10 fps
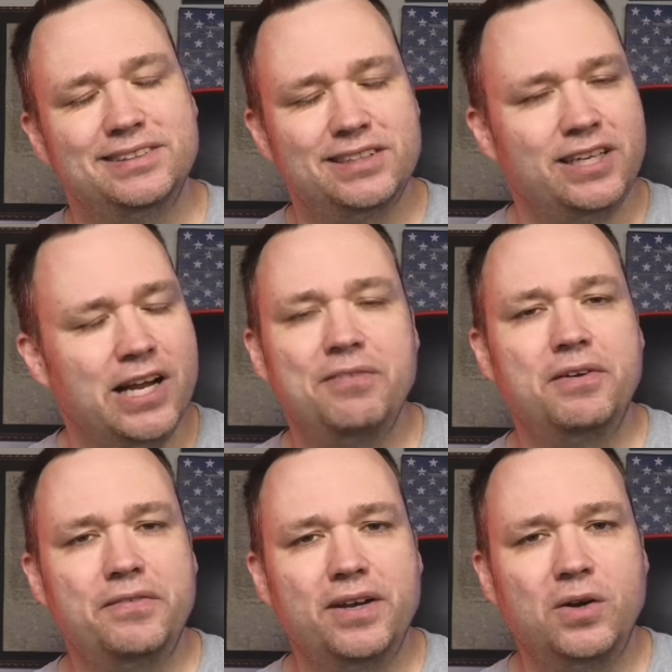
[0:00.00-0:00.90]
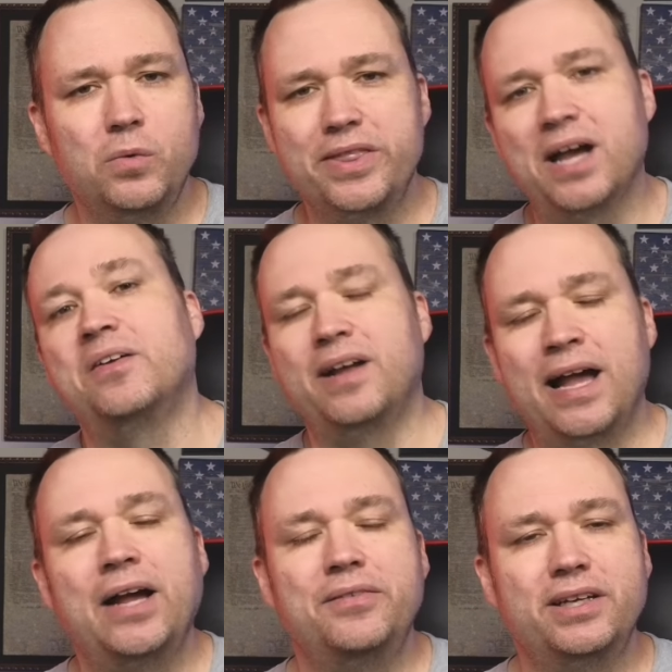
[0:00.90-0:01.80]
an FFL without
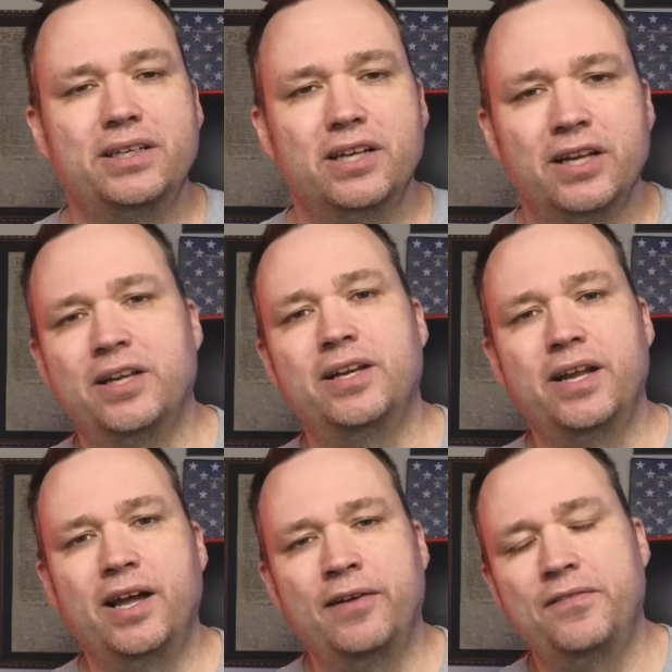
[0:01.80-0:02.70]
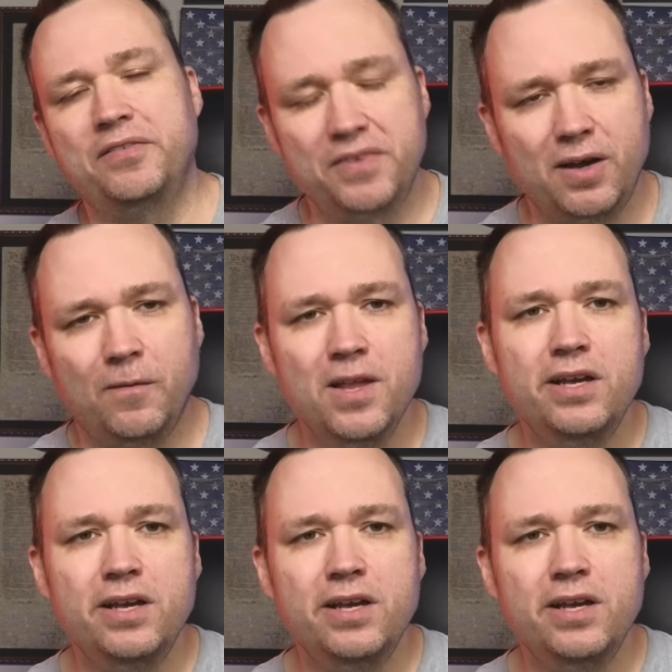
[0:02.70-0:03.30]
having an FFL.